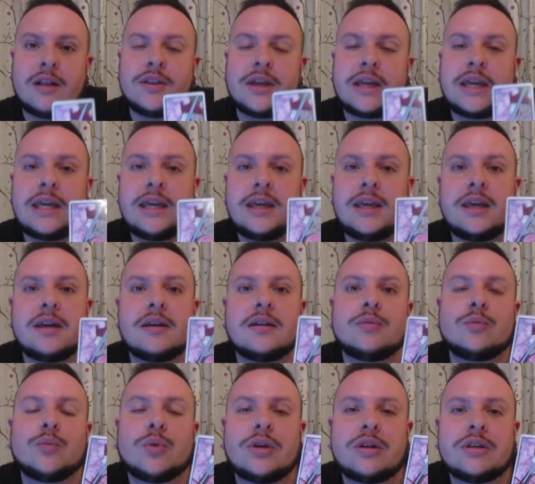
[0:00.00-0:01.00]
the key
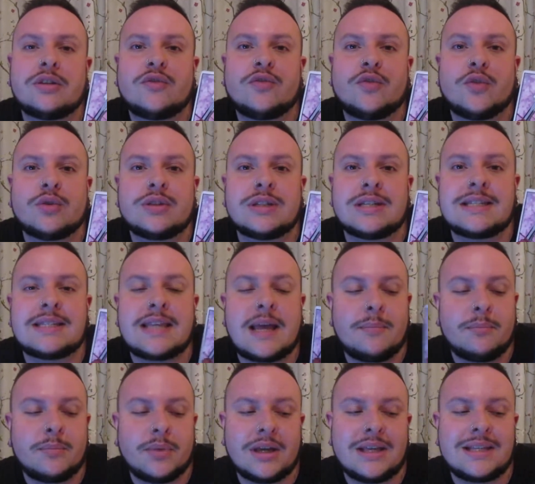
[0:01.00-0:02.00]
word for
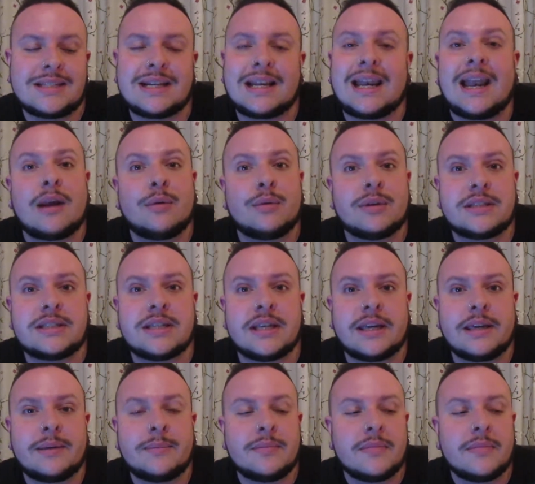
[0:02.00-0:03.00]
December is clarity.